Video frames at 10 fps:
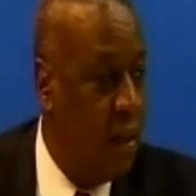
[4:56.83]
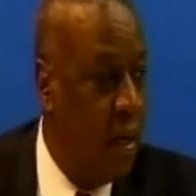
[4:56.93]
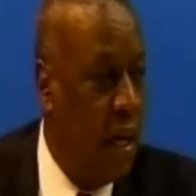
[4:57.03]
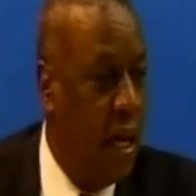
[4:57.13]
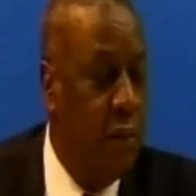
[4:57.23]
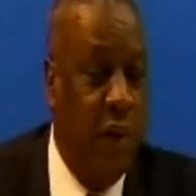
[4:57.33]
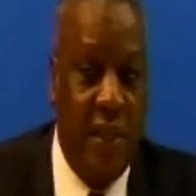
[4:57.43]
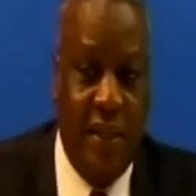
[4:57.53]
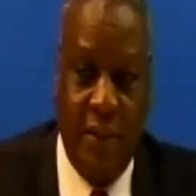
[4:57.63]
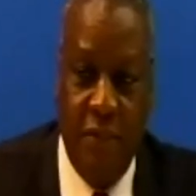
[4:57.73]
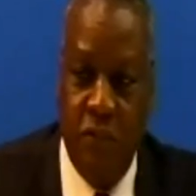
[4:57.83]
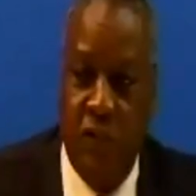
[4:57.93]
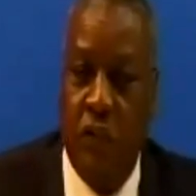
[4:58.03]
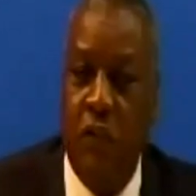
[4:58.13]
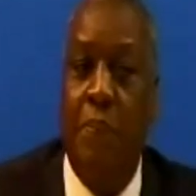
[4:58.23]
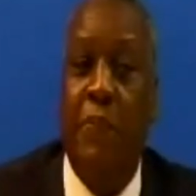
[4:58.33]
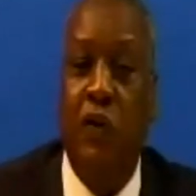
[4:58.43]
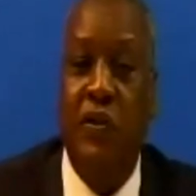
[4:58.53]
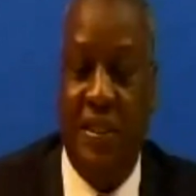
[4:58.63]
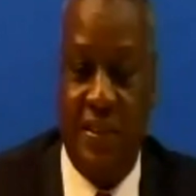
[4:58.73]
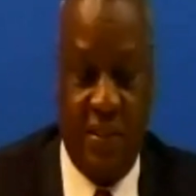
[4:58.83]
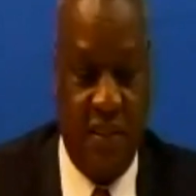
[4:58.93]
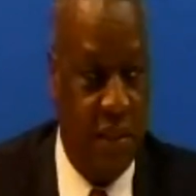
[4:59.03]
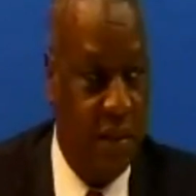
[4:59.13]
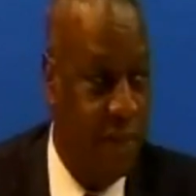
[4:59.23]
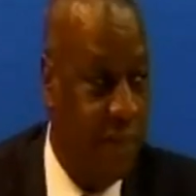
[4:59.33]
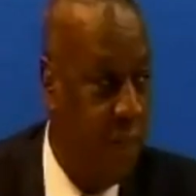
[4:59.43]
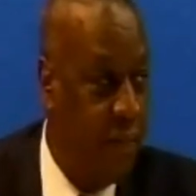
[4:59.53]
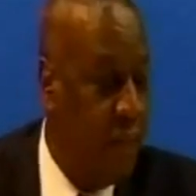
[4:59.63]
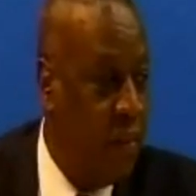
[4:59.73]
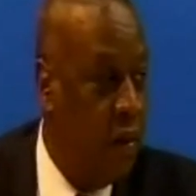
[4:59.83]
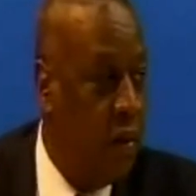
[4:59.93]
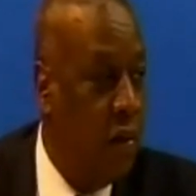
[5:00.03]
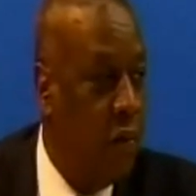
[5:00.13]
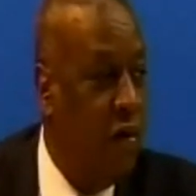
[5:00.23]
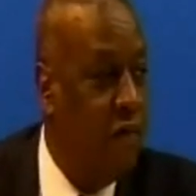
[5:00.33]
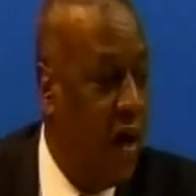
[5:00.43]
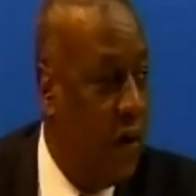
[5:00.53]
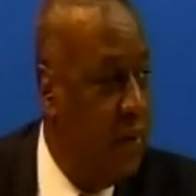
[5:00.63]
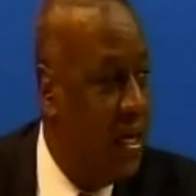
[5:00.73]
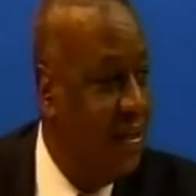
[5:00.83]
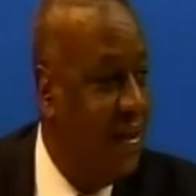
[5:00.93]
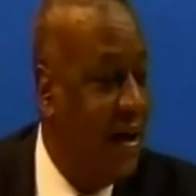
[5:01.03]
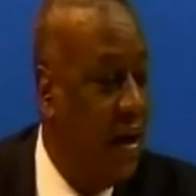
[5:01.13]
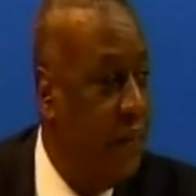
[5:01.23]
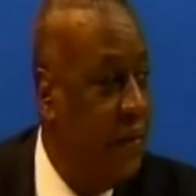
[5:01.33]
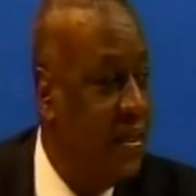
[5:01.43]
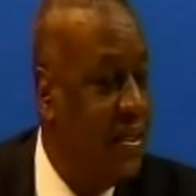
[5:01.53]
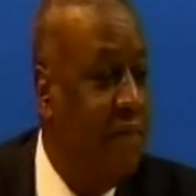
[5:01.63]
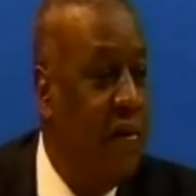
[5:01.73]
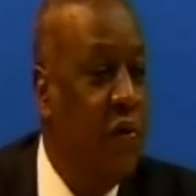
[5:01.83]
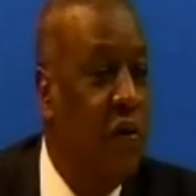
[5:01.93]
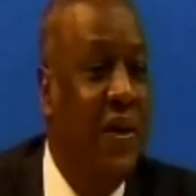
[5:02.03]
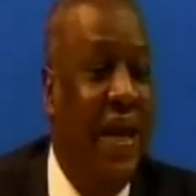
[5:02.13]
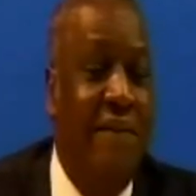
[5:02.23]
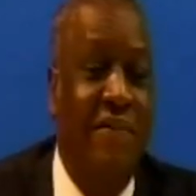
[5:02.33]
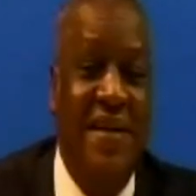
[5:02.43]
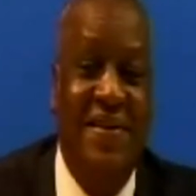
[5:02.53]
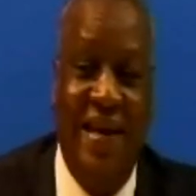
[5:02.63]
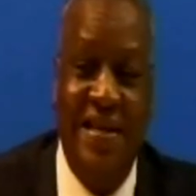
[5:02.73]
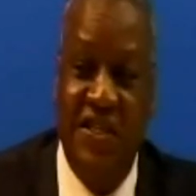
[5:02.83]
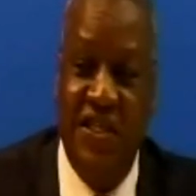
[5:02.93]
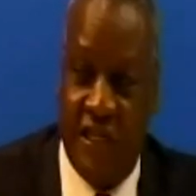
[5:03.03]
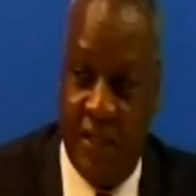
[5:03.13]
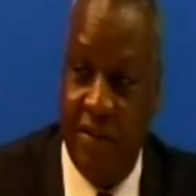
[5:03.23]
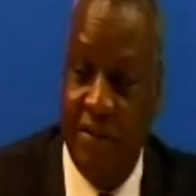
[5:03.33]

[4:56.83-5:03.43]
And we, through a process, we found that the countries, even though they have intention